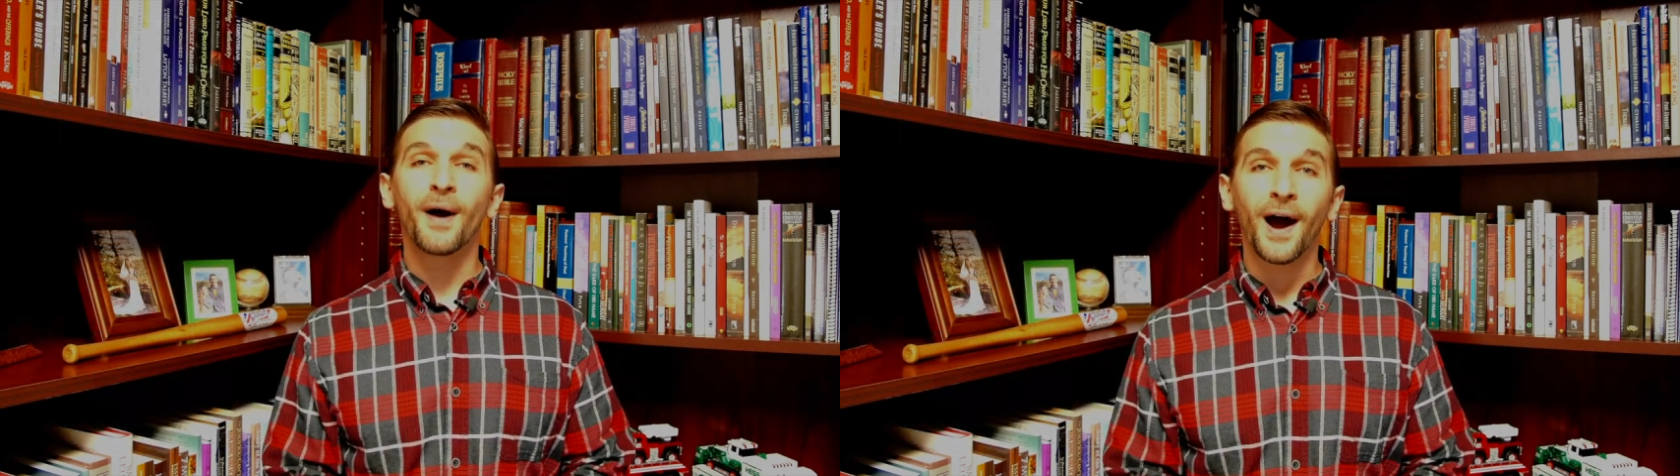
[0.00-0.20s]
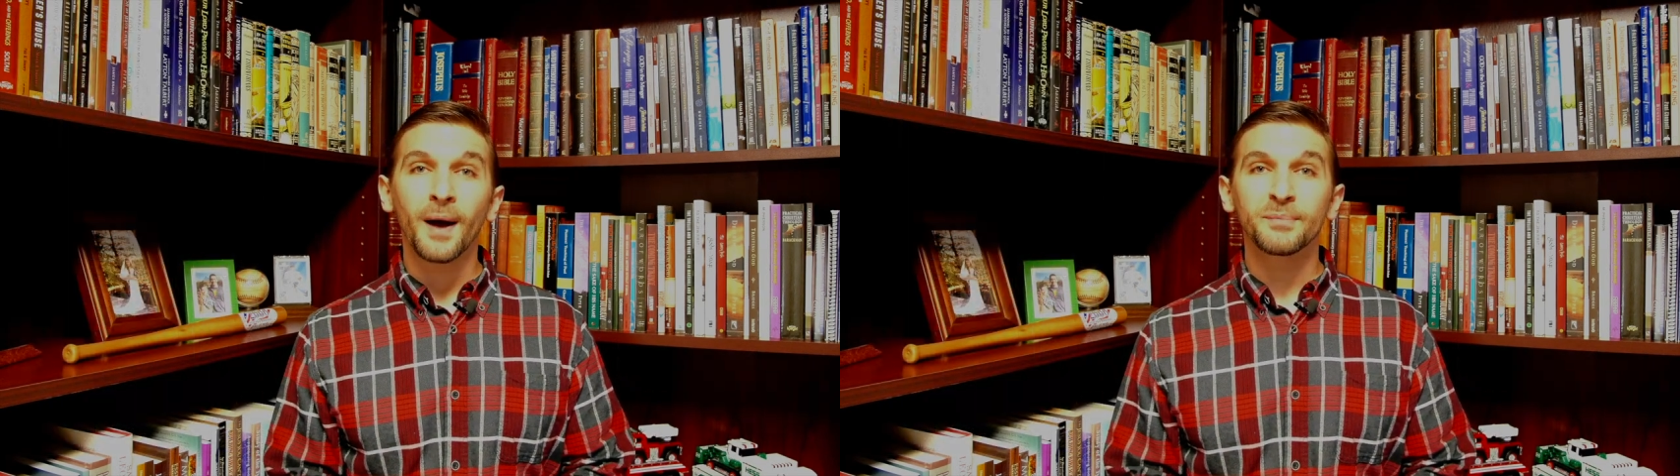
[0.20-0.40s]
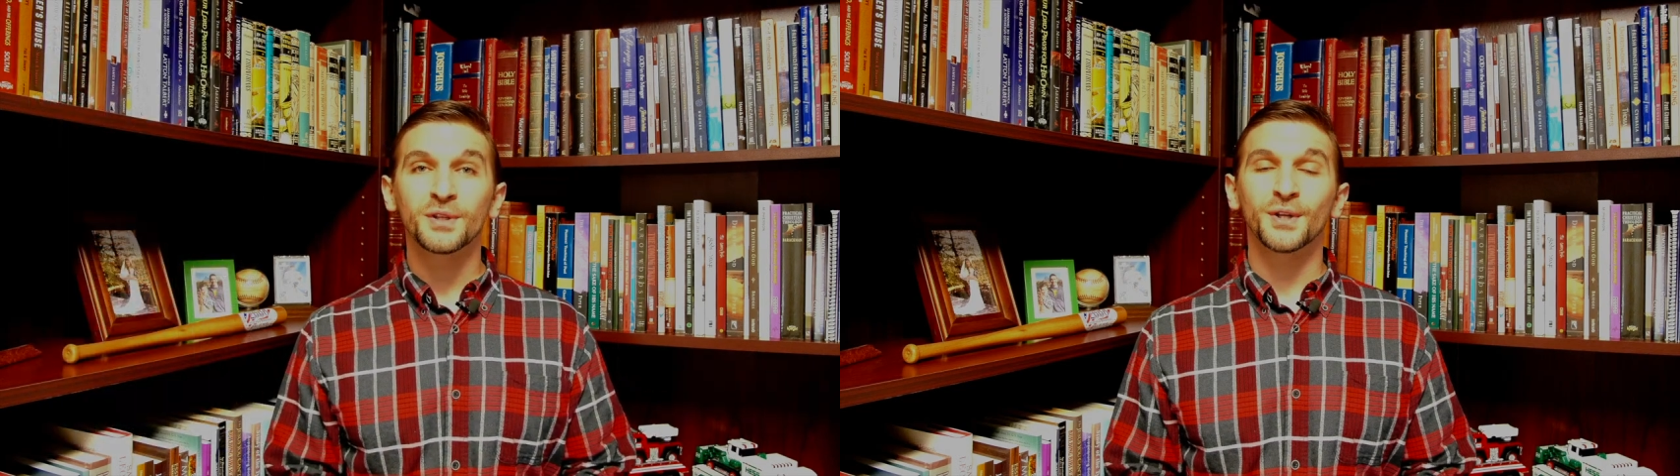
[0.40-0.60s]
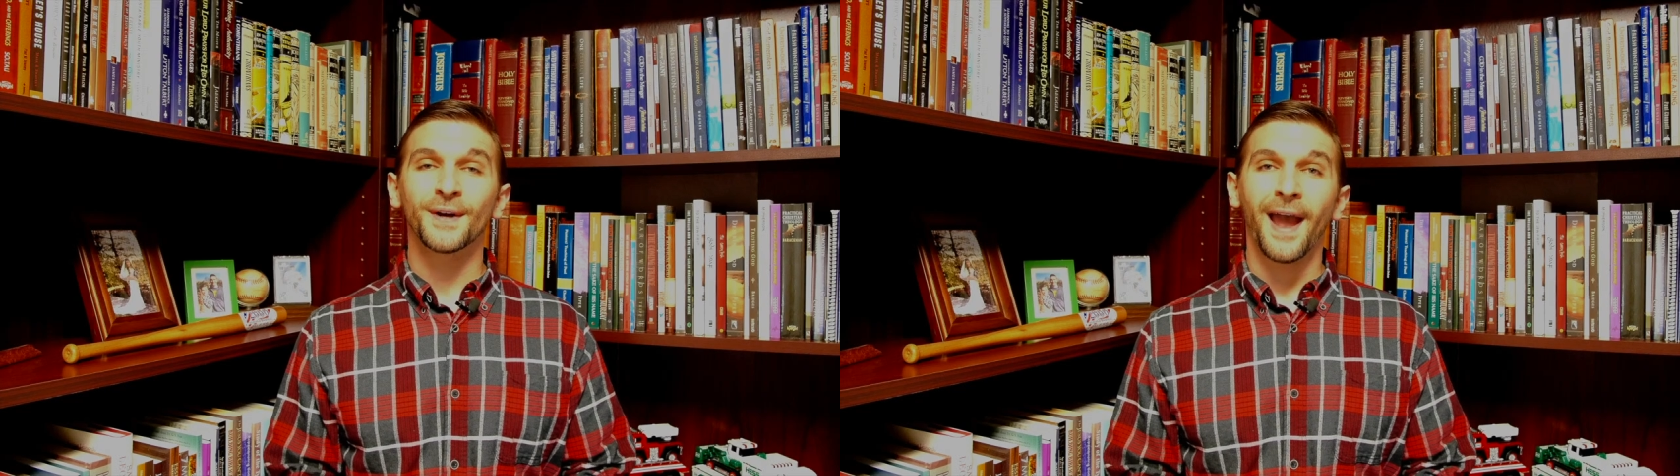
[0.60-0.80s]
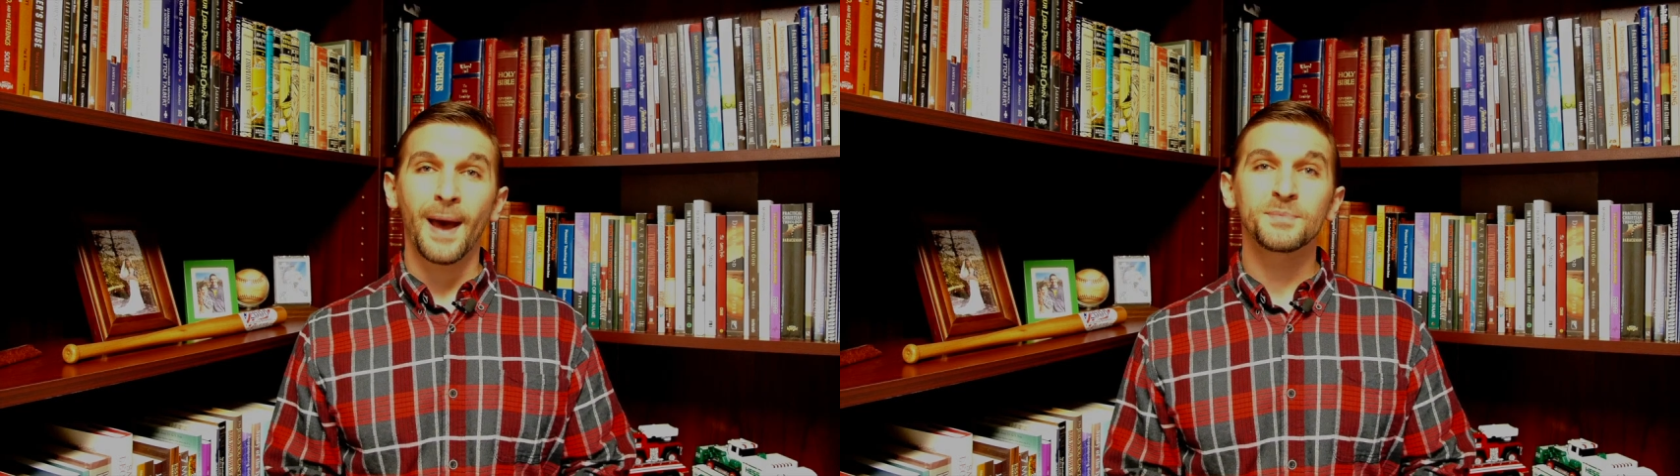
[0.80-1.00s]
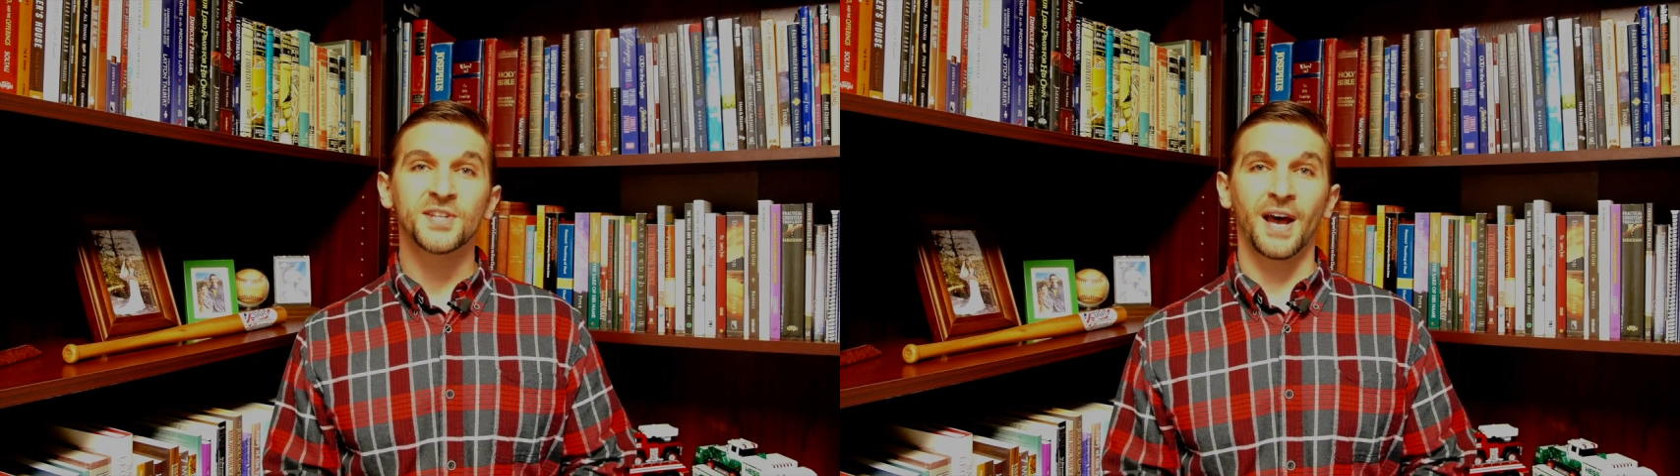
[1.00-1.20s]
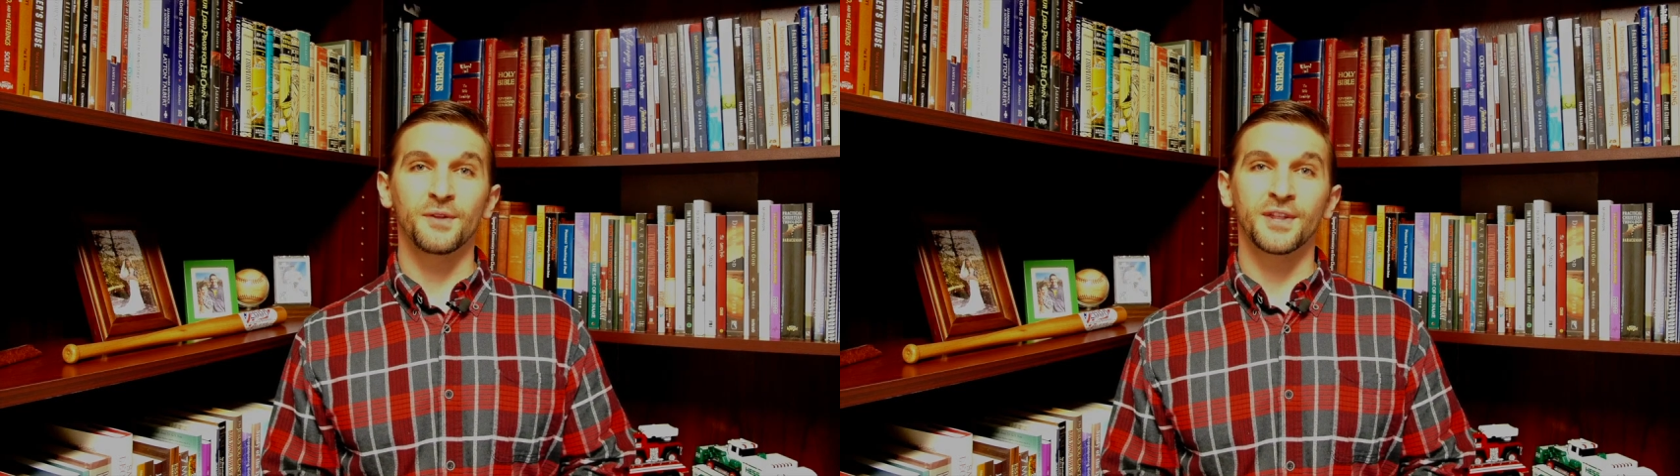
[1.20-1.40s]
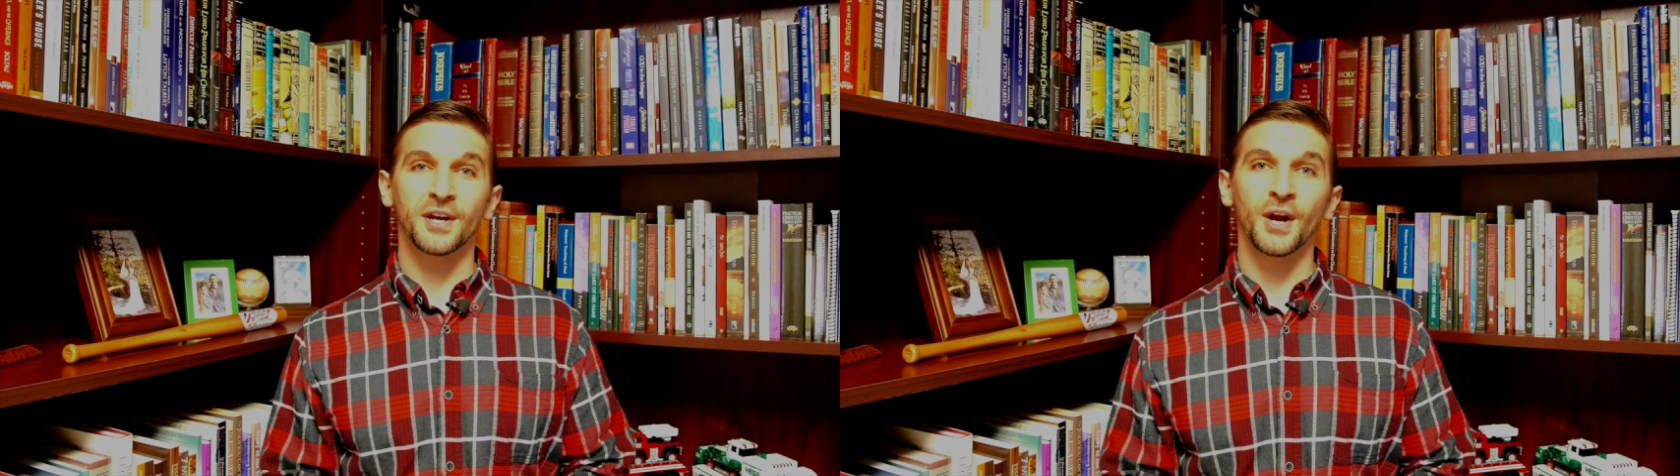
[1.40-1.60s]
popular apps
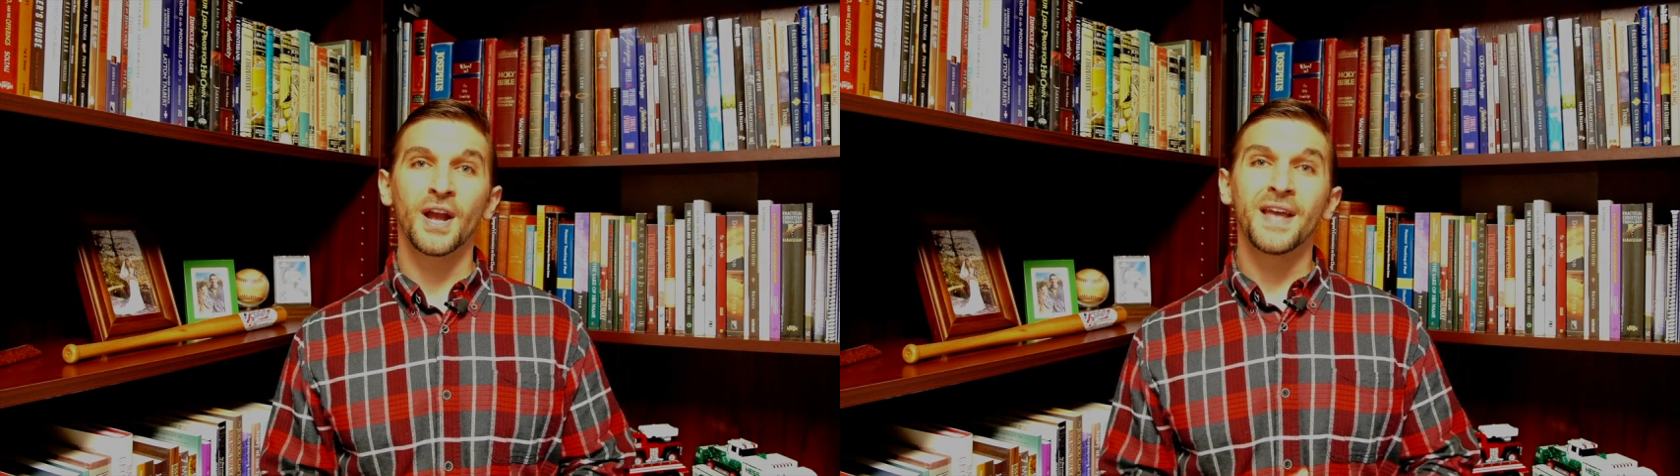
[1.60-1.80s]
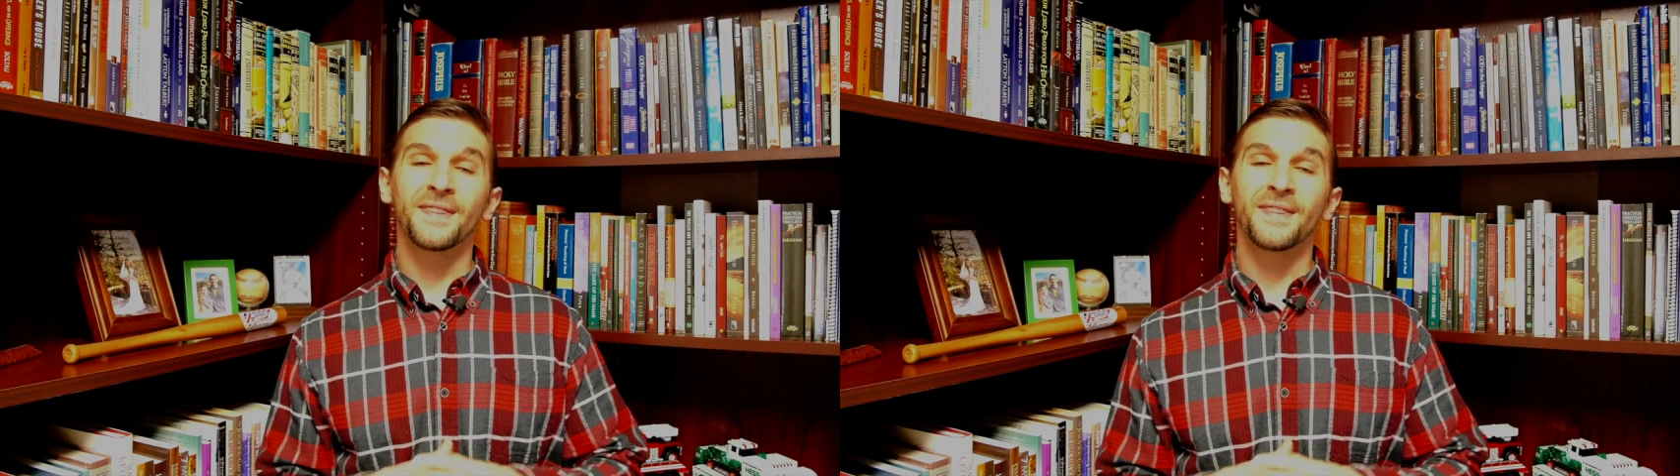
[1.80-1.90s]
out there